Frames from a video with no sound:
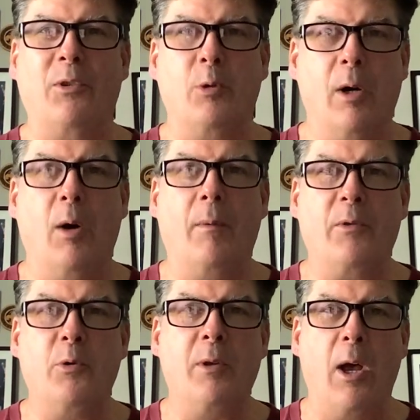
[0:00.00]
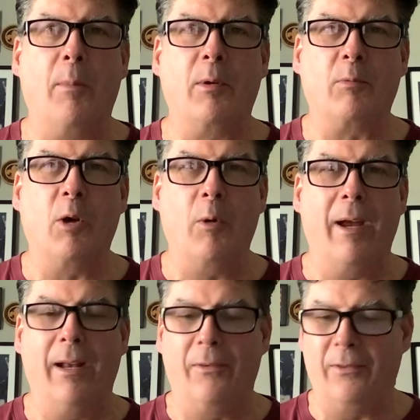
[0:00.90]
UNL Monroe
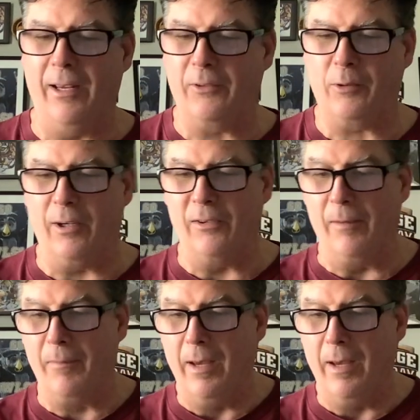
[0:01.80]
has. That's crazy.